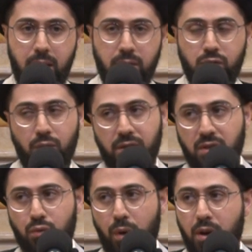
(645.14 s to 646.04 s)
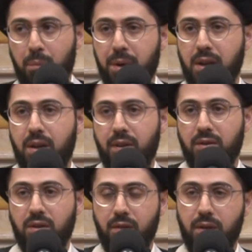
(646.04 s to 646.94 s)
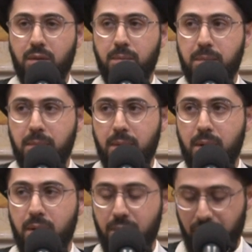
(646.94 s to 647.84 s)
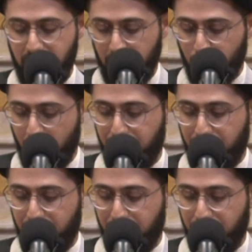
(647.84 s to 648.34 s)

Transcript: So, this is one opinion that's given that these were